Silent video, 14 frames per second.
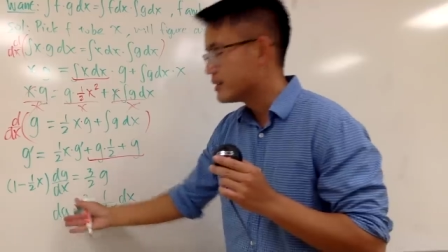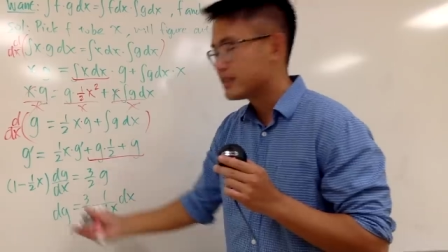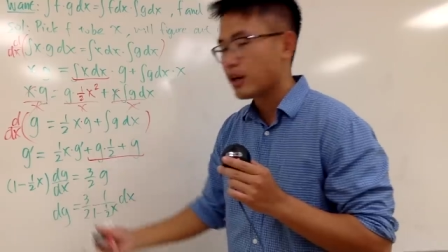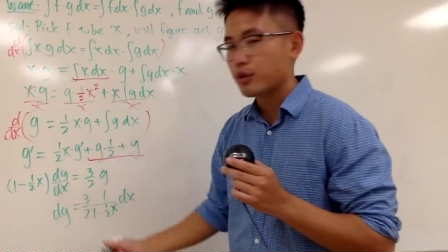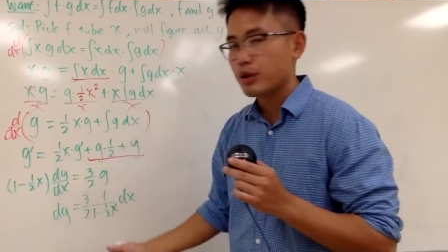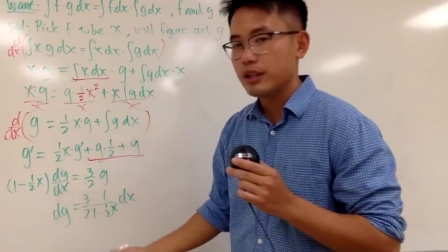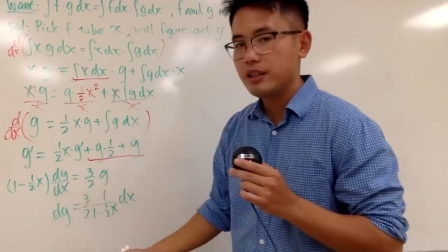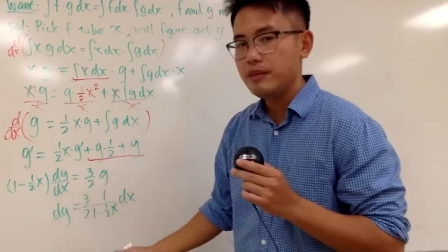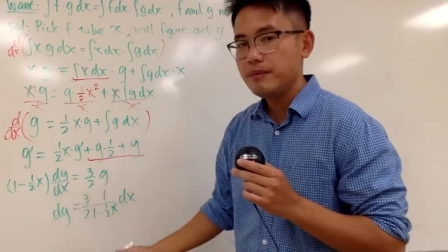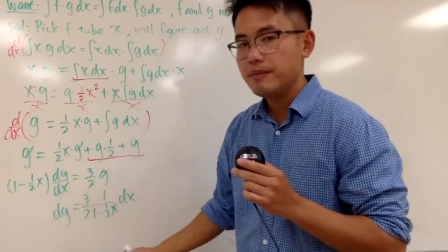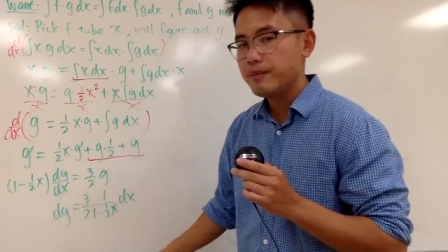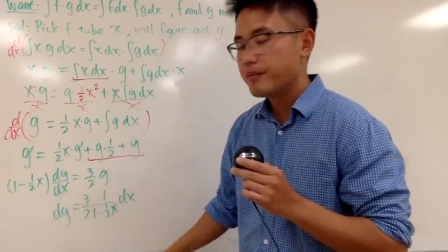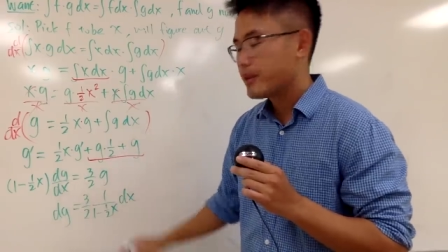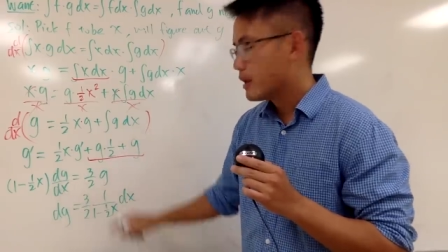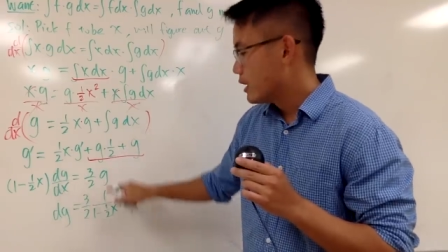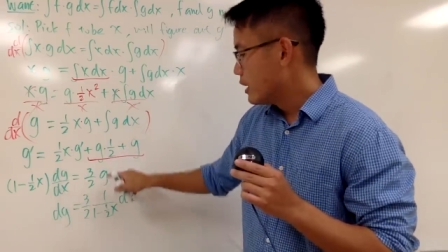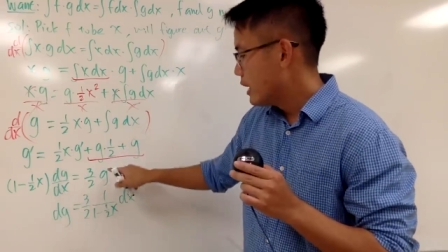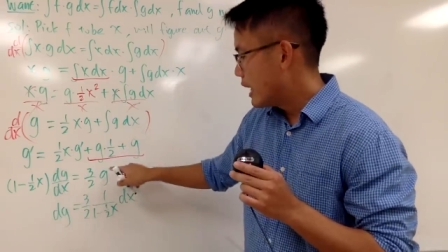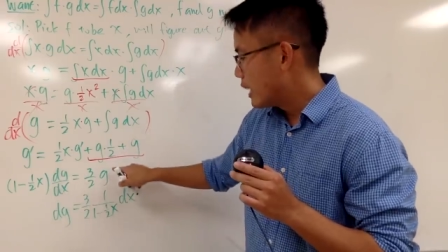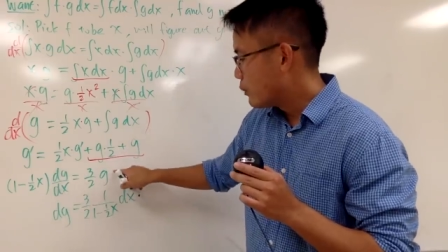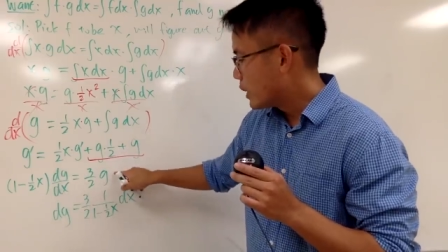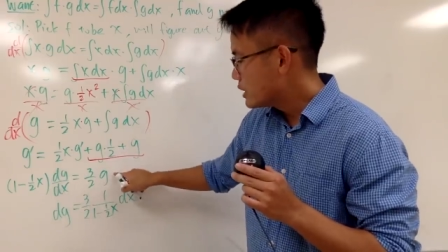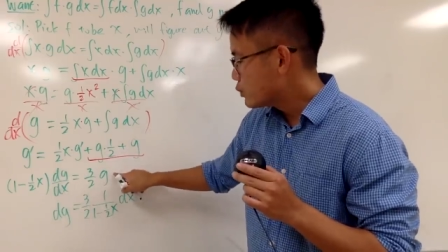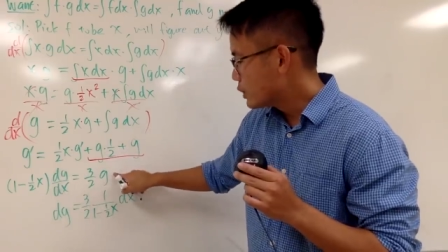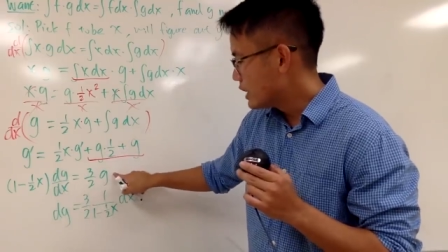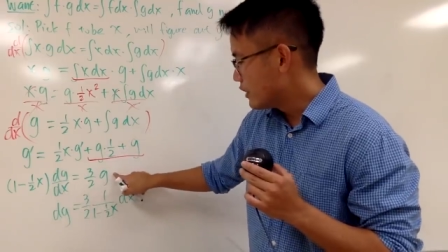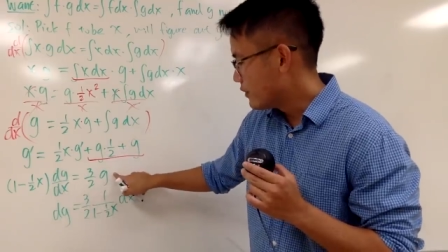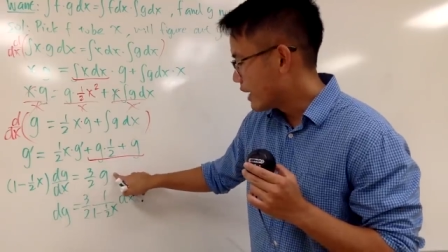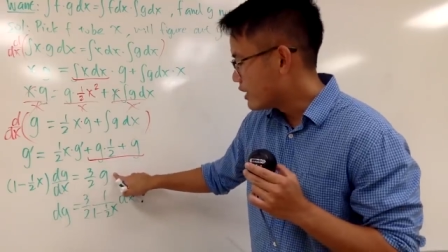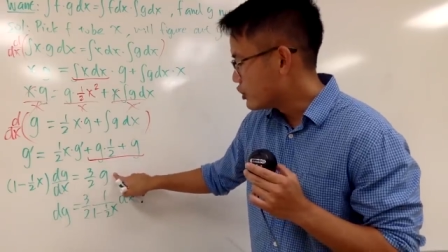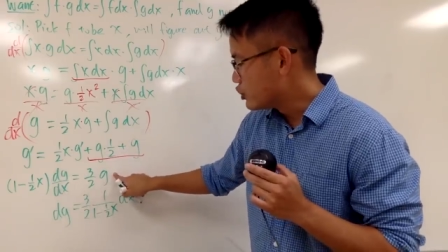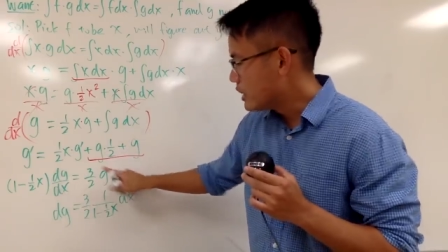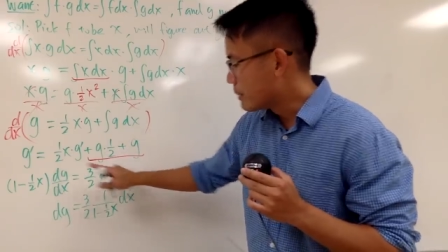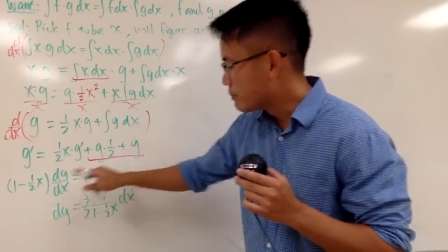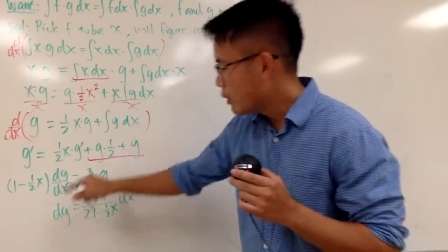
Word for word: hand side already. And once we divide the g on